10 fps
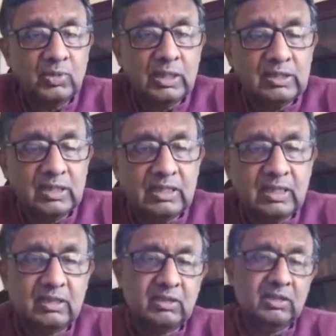see that
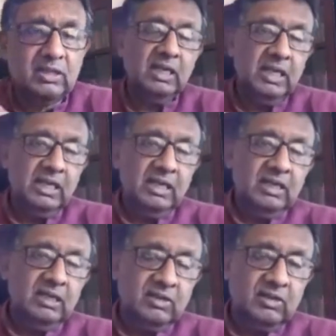the
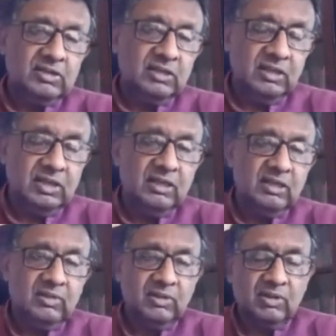
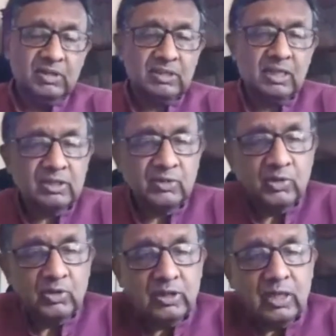results of
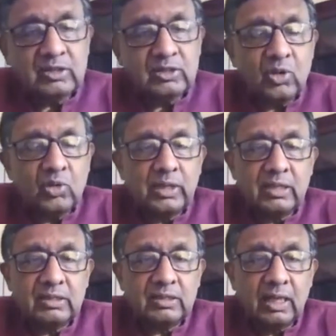Gujarat's growth
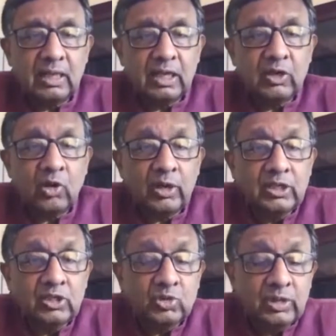has,
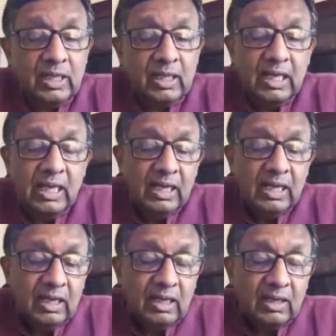according to the
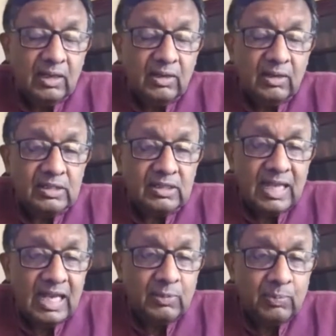
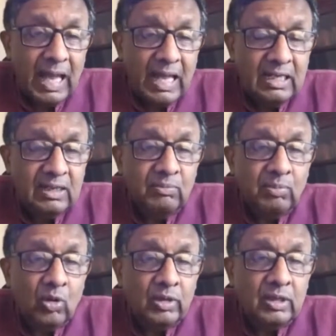state planning
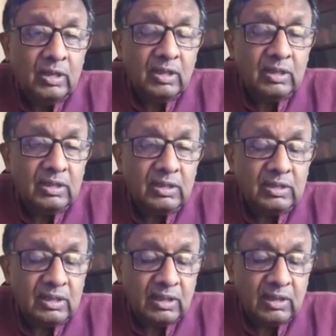board,
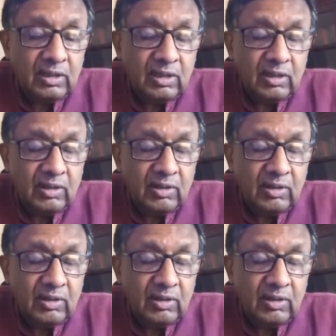the